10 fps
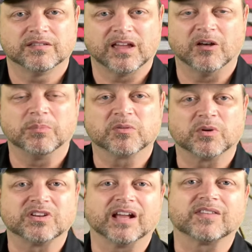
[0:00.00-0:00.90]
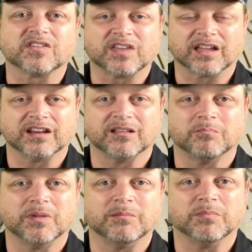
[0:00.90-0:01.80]
Help us protect the Second
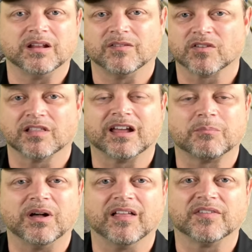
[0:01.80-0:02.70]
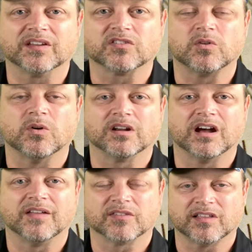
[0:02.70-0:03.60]
Amendment. There's a lot of politics going
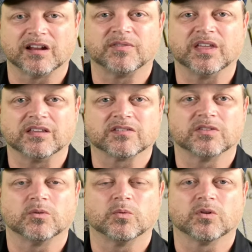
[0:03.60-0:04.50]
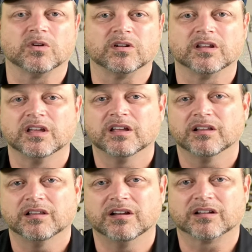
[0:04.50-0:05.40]
on. There's a lot of things in the world.
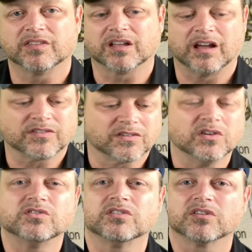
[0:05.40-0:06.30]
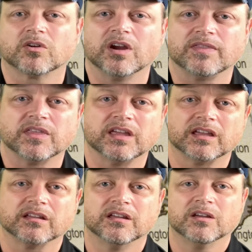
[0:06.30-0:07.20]
Look, the Constitution's a great
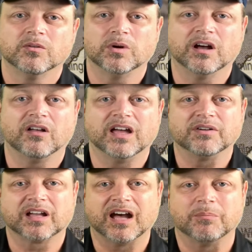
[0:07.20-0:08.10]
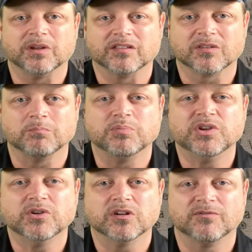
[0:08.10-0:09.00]
thing. We all have a copy. It's a
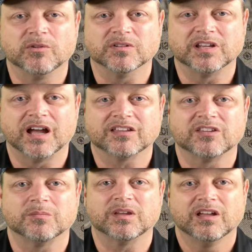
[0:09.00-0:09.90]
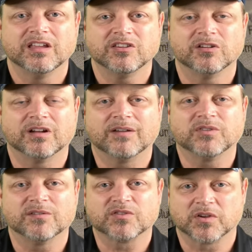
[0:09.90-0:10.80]
beautiful document. You don't have to
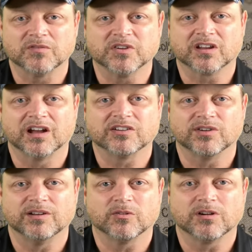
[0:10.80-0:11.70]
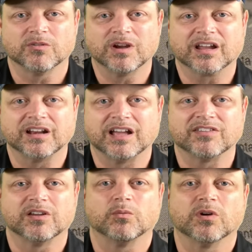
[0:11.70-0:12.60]
have served your country in order to recognize
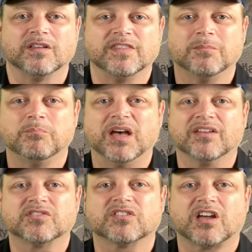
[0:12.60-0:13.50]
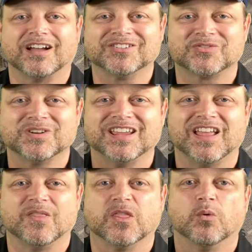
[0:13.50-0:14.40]
it. We're in the best country
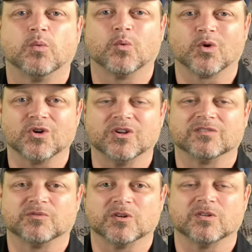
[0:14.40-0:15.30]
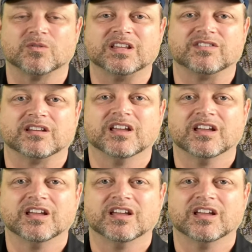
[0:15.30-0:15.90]
in the world for a reason.